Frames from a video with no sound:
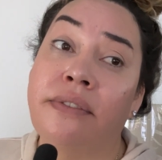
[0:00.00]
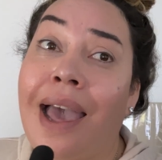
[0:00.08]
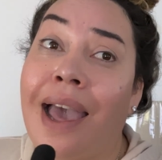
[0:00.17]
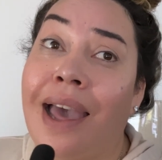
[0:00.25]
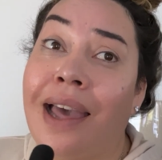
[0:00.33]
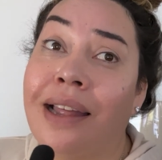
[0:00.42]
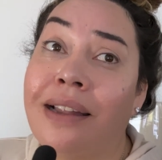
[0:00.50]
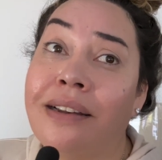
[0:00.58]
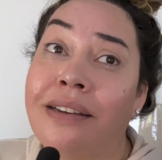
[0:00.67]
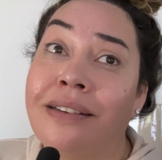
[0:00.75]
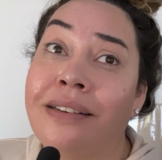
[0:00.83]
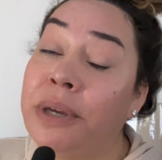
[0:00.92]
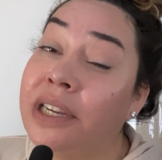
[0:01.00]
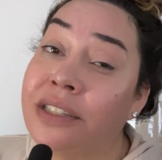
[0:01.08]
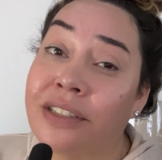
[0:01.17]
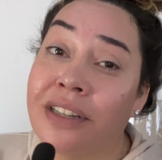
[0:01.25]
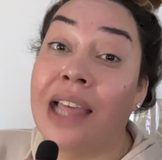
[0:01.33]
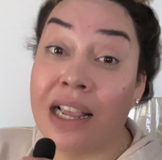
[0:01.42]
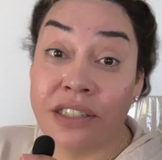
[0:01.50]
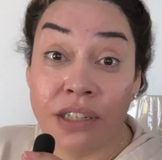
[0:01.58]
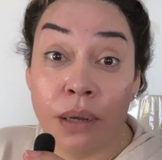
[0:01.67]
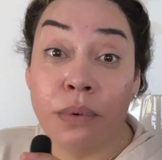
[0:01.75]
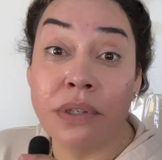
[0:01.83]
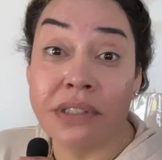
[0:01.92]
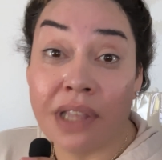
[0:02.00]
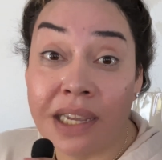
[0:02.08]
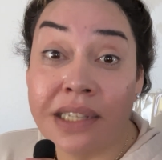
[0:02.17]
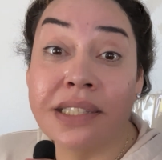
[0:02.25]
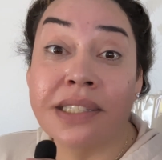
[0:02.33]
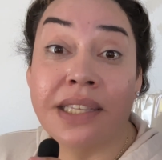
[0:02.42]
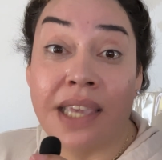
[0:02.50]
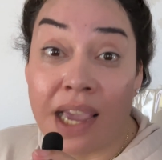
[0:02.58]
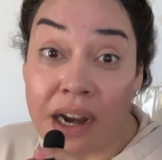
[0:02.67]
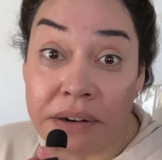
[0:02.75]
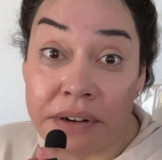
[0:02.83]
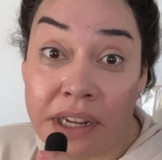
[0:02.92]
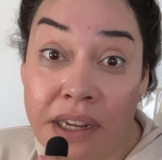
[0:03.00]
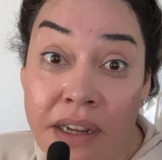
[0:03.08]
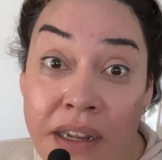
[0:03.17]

And bitch, that shit was like scary,